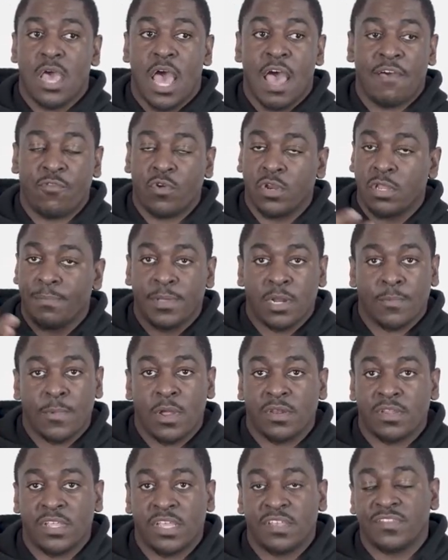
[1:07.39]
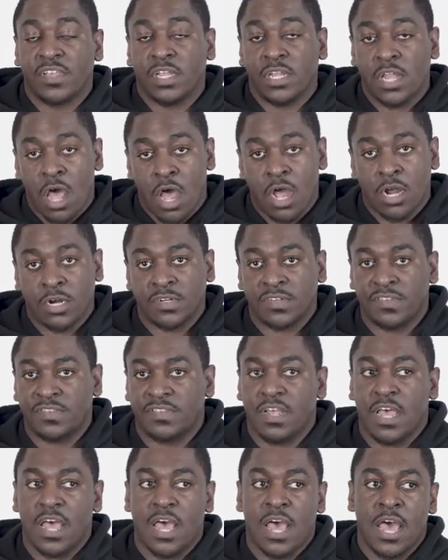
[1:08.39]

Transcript: I've only been around DSLRs.